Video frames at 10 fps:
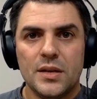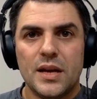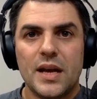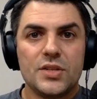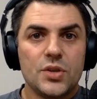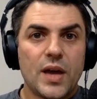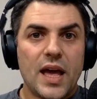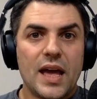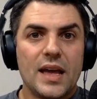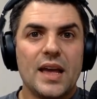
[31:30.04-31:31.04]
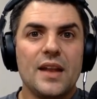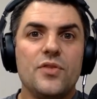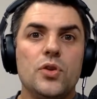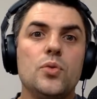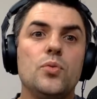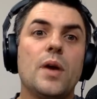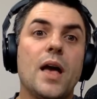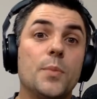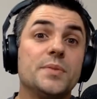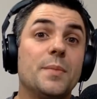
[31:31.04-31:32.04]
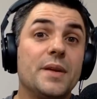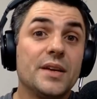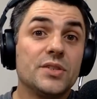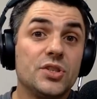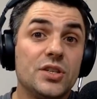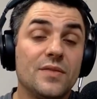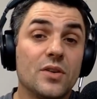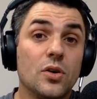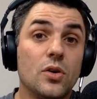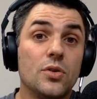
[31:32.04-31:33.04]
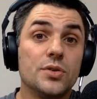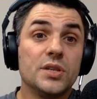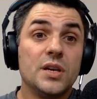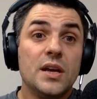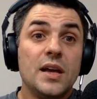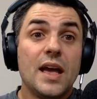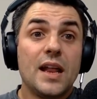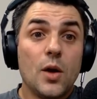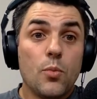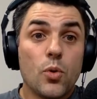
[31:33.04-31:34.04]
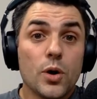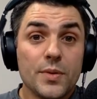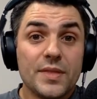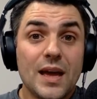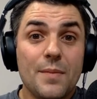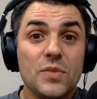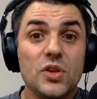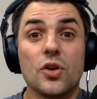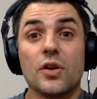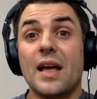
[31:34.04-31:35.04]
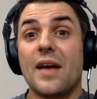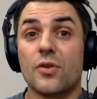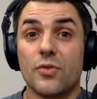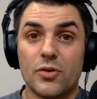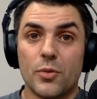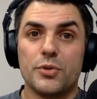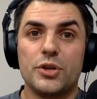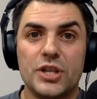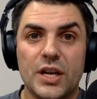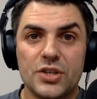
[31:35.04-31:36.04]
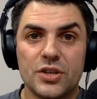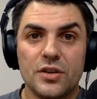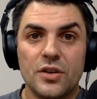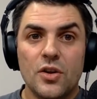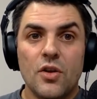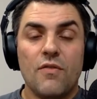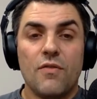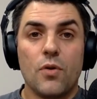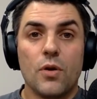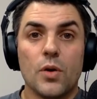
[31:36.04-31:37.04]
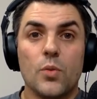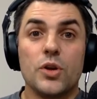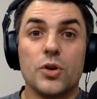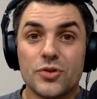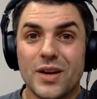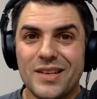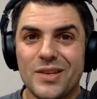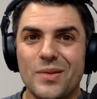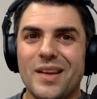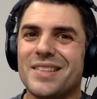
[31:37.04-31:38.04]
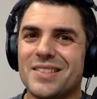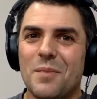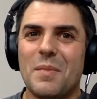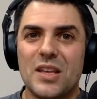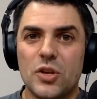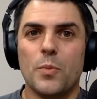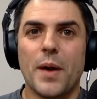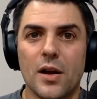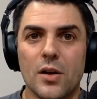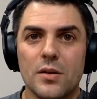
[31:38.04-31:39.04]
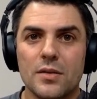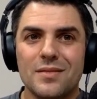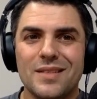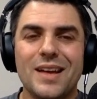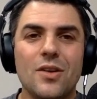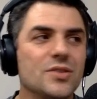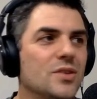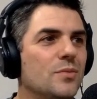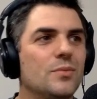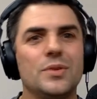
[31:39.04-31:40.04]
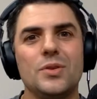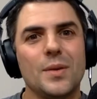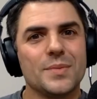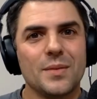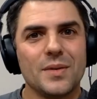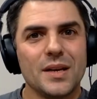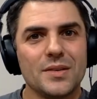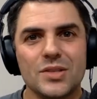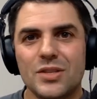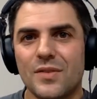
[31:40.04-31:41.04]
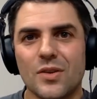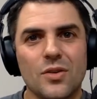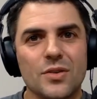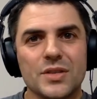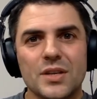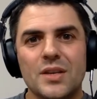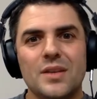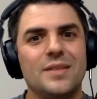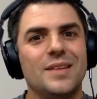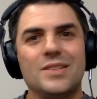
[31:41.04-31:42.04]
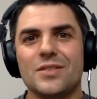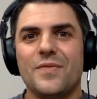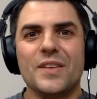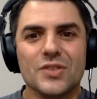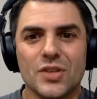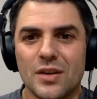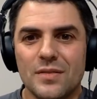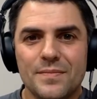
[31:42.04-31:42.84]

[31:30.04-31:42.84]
And it's okay. And if you help somebody else achieve their goals and help work with them, you're going to have a greater appreciation for what you're trying to do and it's going to make you better. And also, when you help somebody else achieve their goals, it just feels good.